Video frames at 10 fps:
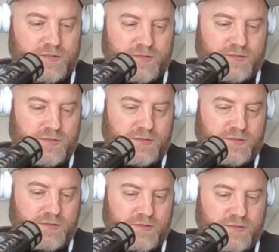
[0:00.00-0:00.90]

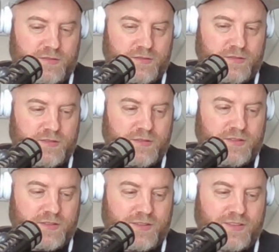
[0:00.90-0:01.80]

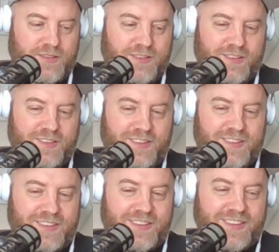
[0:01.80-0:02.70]

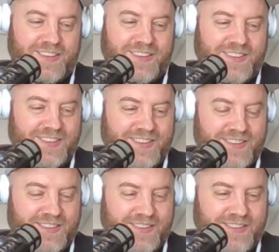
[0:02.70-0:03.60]

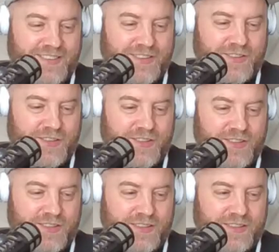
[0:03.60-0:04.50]

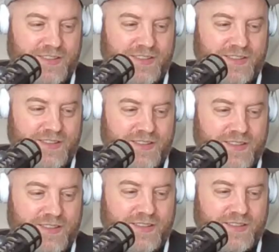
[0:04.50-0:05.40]

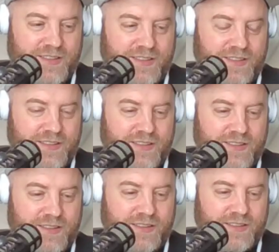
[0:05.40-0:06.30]

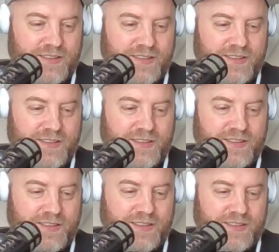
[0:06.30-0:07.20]

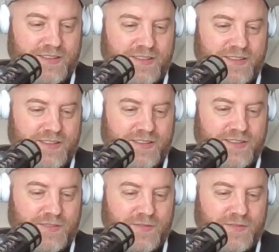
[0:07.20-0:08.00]
No words are spoken by the person on screen.